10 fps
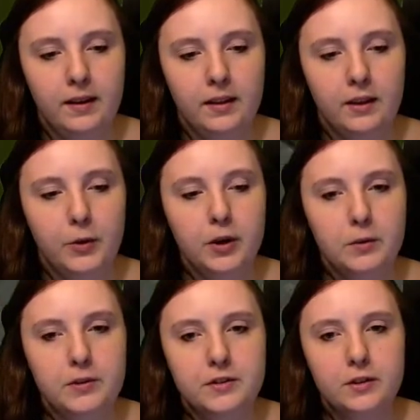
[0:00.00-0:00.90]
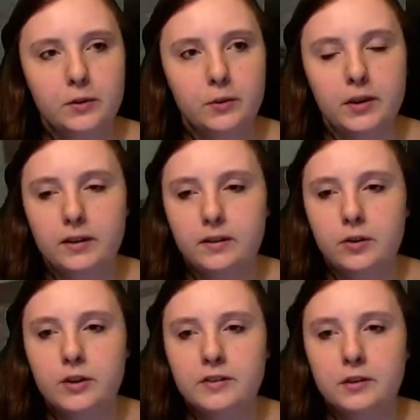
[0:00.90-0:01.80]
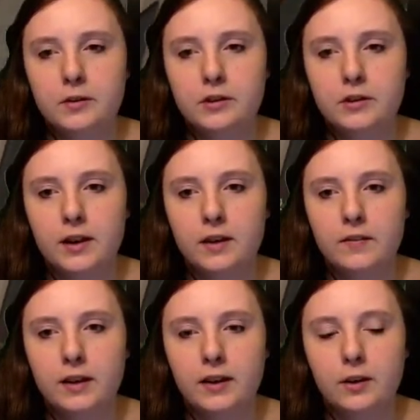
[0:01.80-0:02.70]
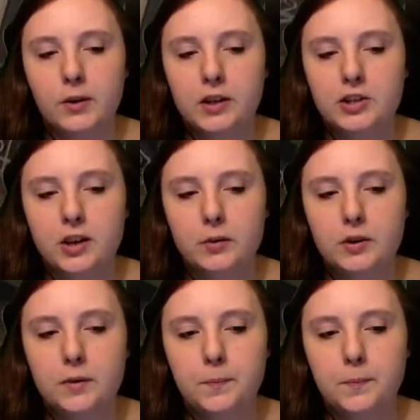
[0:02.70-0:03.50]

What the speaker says: There we go. So Dirk is going to have a quick shower